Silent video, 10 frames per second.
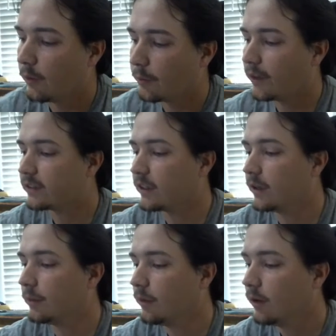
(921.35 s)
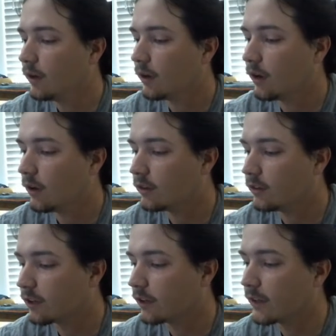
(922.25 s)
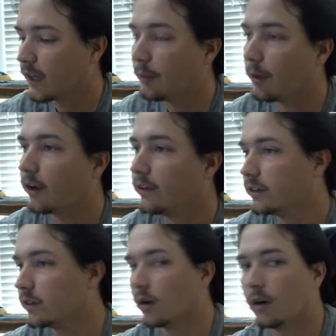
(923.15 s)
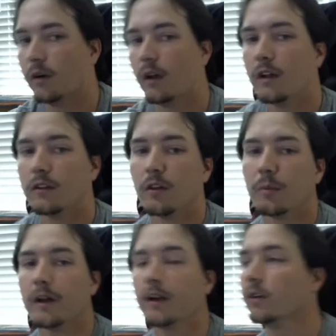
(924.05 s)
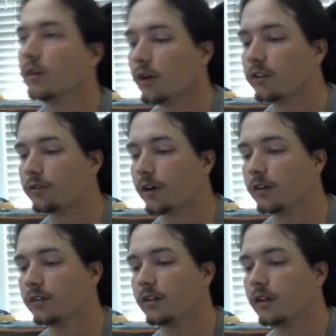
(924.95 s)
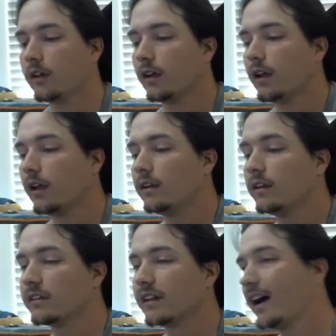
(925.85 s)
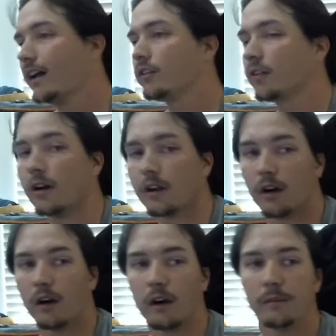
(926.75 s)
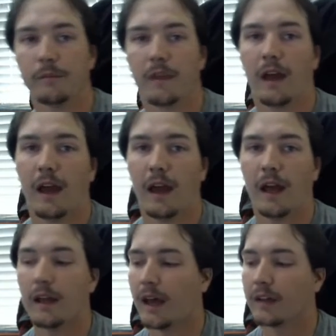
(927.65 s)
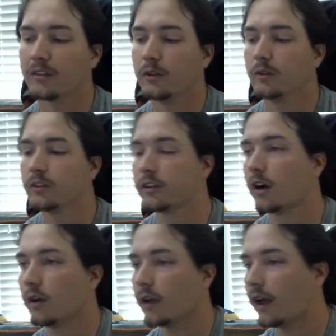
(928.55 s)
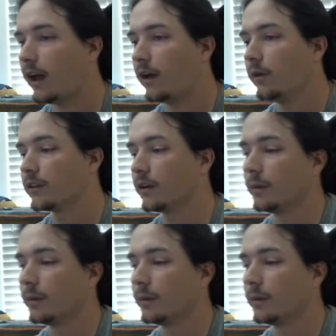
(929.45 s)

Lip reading: we place them to start the game on 0. So the player who goes first does not draw a card and has to start with